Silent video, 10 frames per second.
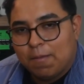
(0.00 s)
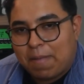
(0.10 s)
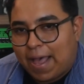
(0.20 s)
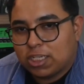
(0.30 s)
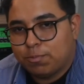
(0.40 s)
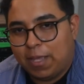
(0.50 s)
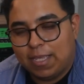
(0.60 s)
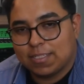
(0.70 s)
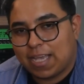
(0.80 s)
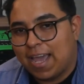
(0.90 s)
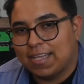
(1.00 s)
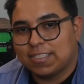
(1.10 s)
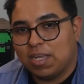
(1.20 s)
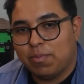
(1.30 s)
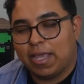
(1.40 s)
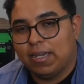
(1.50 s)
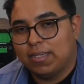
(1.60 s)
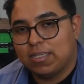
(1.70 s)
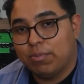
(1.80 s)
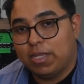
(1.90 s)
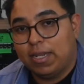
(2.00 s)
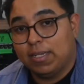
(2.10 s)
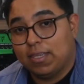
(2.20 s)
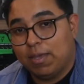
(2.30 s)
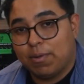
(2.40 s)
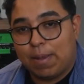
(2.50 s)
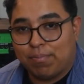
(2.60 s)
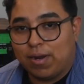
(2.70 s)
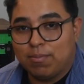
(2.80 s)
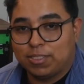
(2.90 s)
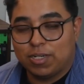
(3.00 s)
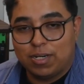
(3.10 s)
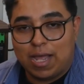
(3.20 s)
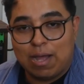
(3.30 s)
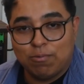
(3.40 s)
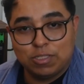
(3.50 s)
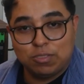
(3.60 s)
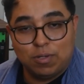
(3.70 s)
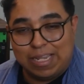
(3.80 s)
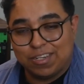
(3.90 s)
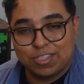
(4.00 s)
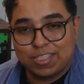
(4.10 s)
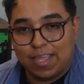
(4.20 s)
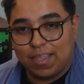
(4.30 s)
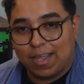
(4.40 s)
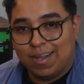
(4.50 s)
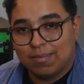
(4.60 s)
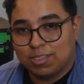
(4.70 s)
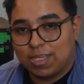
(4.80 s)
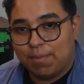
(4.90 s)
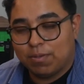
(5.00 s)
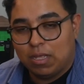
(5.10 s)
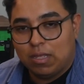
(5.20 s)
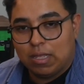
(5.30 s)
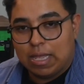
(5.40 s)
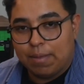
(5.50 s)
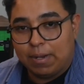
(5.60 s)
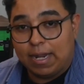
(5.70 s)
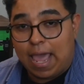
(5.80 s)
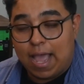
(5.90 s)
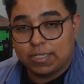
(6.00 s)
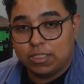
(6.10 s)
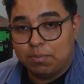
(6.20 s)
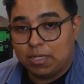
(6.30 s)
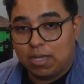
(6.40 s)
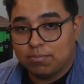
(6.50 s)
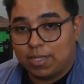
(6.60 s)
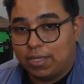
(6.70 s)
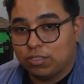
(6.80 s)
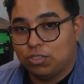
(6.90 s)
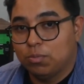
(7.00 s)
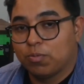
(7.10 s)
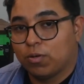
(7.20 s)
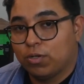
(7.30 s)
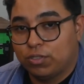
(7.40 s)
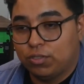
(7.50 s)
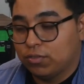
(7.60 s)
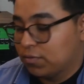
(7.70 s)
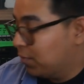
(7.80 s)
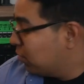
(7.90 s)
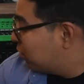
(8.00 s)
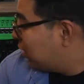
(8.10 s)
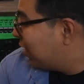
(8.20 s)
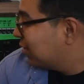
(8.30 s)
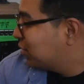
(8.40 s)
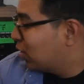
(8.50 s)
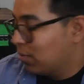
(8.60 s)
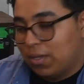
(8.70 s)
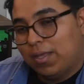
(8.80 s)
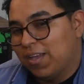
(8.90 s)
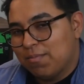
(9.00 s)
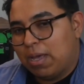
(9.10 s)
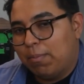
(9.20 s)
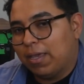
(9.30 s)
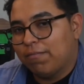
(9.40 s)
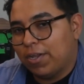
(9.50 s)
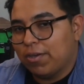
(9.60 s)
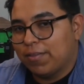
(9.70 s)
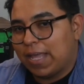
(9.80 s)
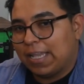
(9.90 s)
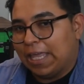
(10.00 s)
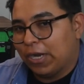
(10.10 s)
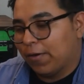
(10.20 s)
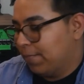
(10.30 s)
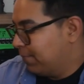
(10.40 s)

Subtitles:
Patch bays kind of seem like an intimidating thing, but I promise they're not. Once you understand the concept, it actually becomes a super useful thing. So I might make a video on that later.